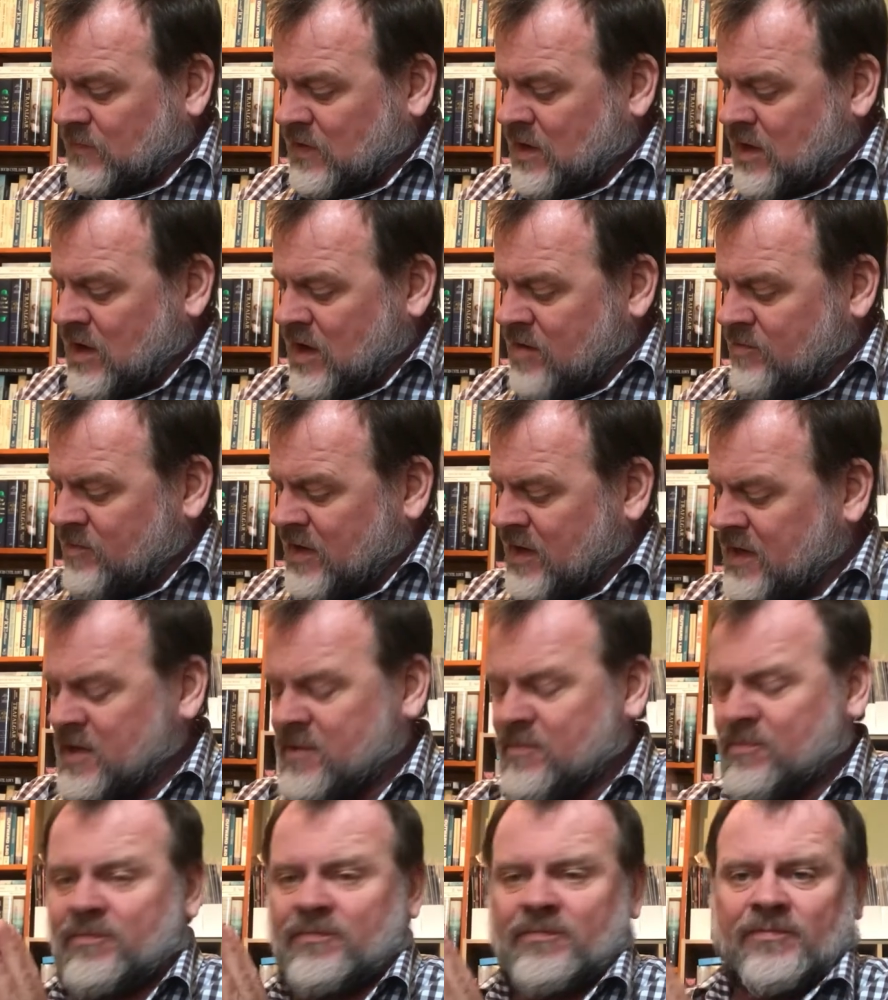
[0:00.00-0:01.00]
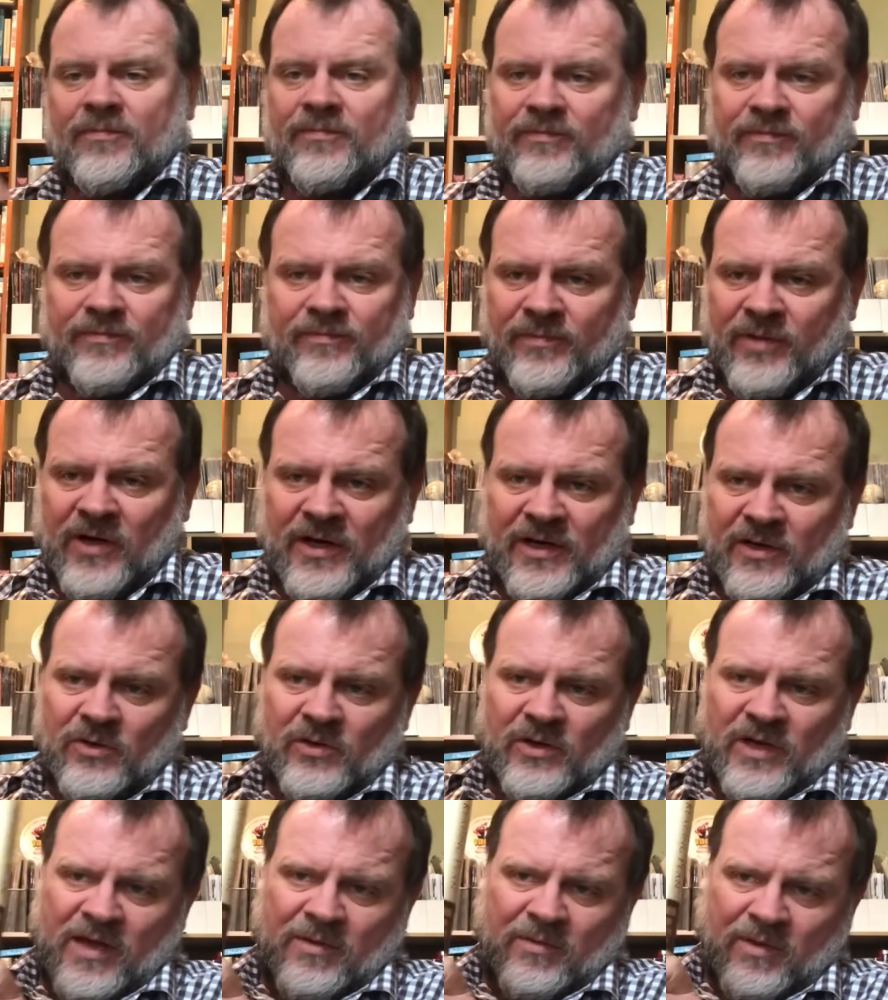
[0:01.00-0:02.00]
Anybody who
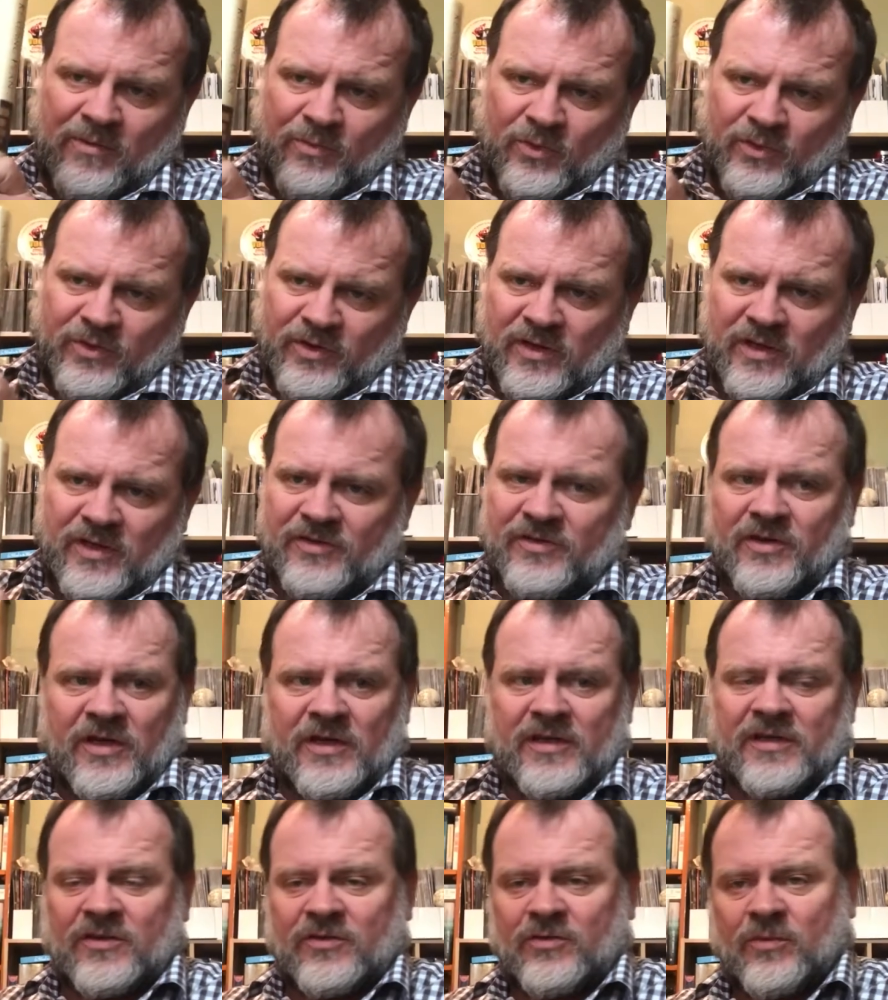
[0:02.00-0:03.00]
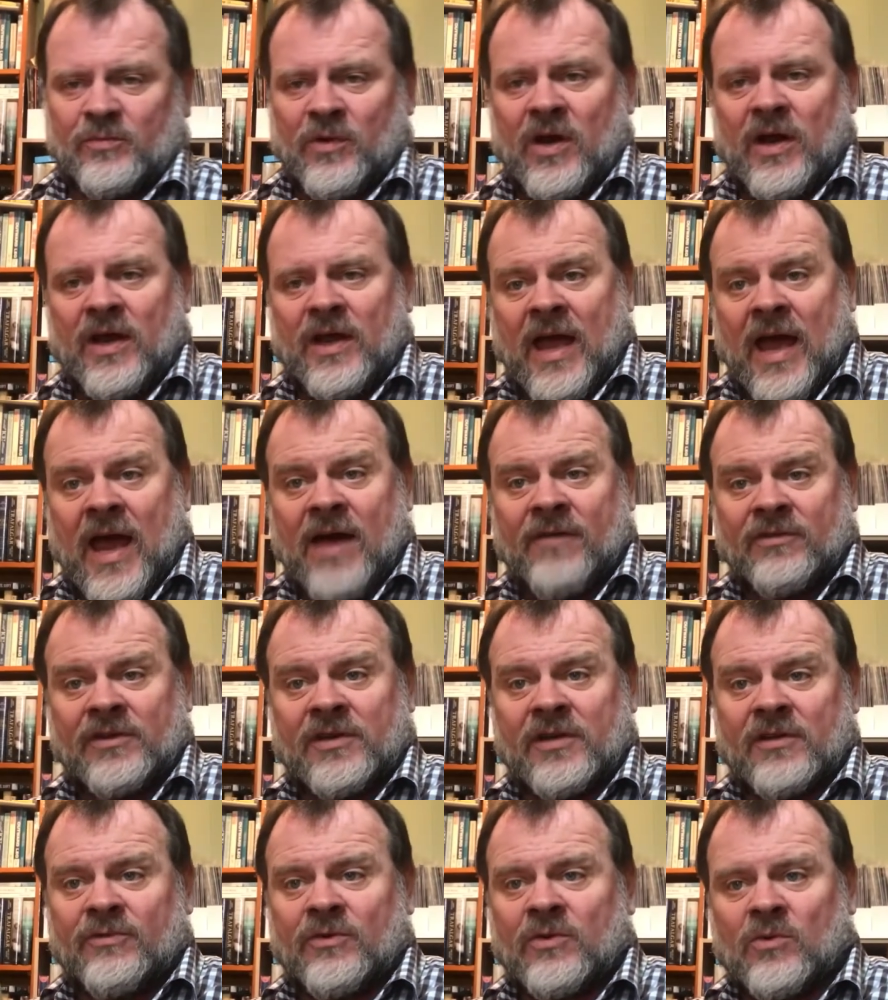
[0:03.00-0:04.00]
came up with a list like this would probably have a
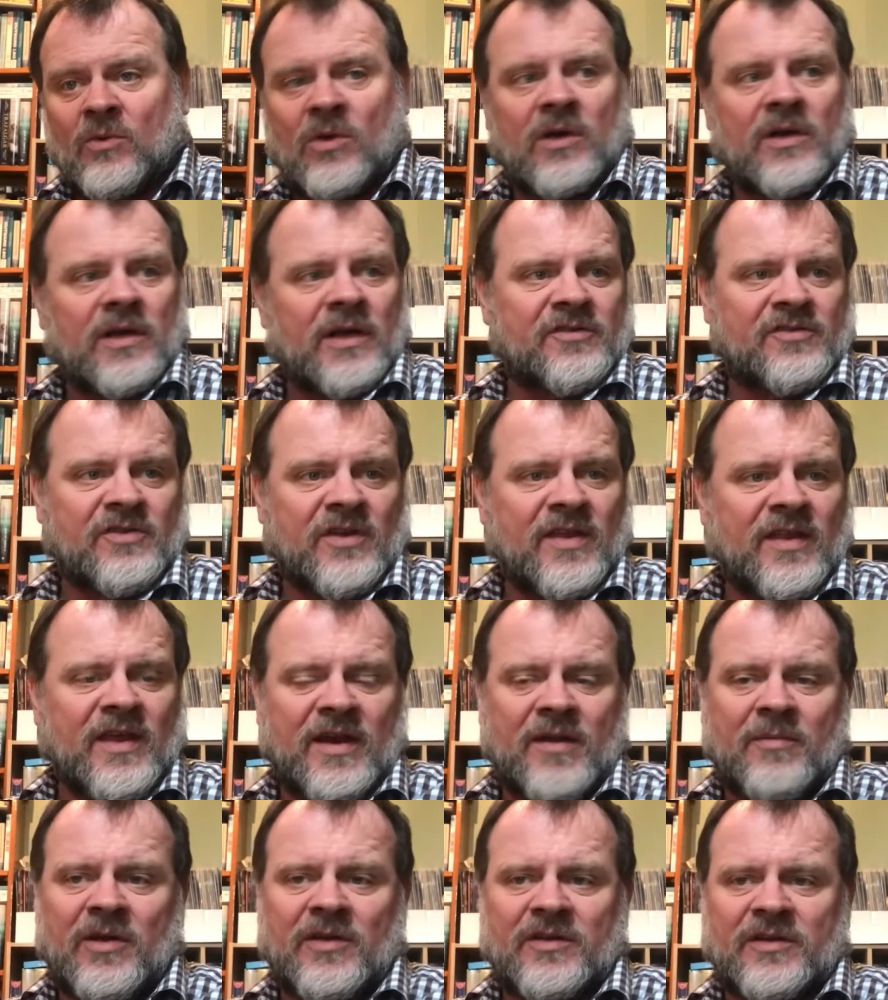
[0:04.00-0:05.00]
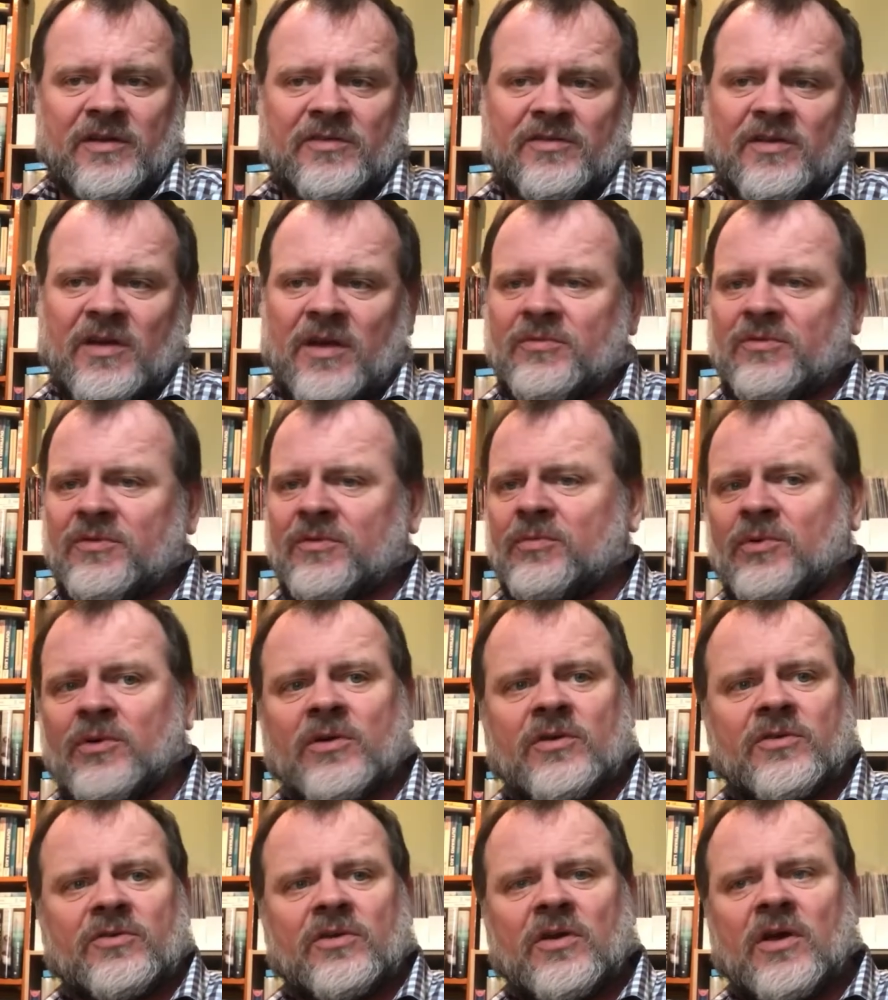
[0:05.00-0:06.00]
different one. I say that about these types of
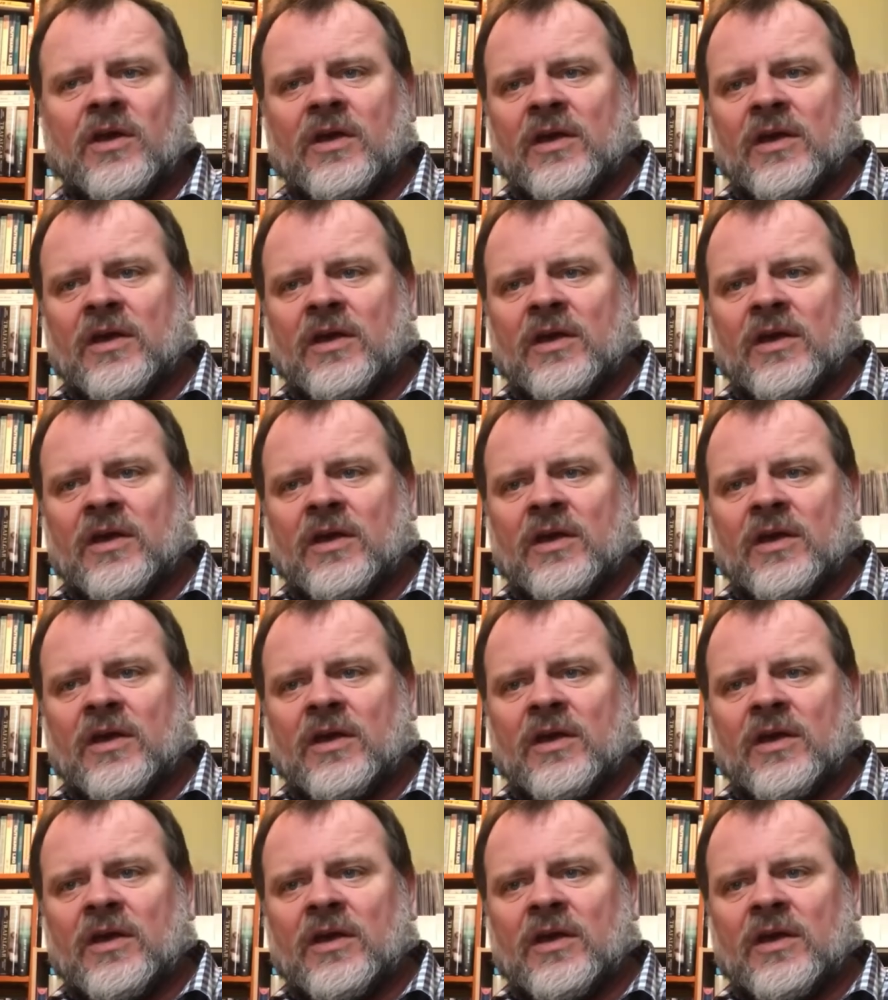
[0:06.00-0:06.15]
books.